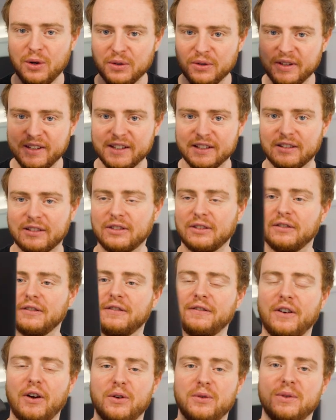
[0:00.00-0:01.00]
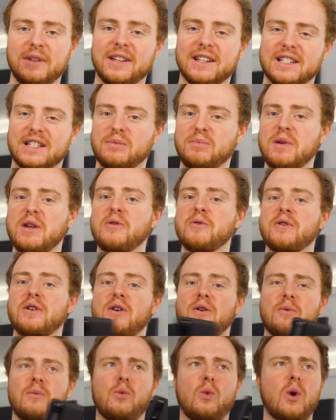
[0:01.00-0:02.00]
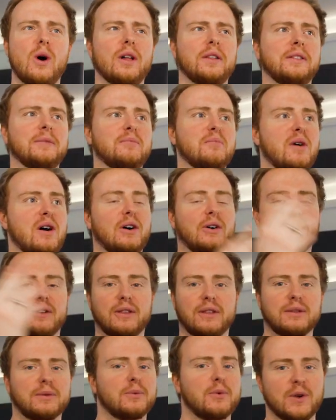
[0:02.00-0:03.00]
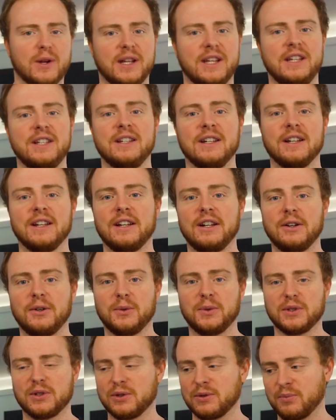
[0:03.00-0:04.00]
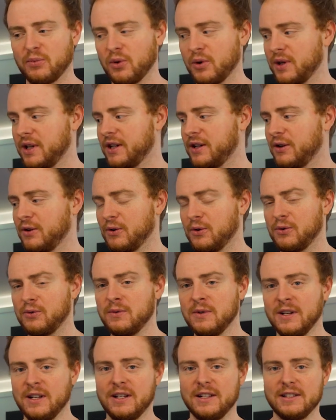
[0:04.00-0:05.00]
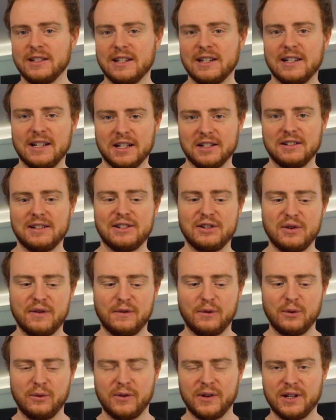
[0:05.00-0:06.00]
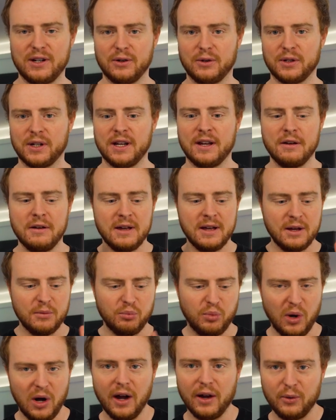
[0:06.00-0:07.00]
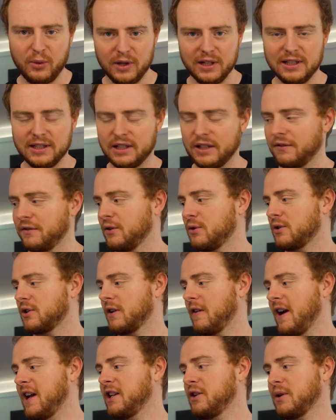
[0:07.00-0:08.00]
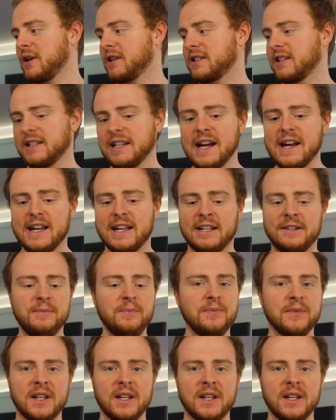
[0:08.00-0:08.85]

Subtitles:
on this phone, the Xperia 1 Mark III, which was pretty cool. Didn't actually do a full video on it, but I will in the future. Anyway, today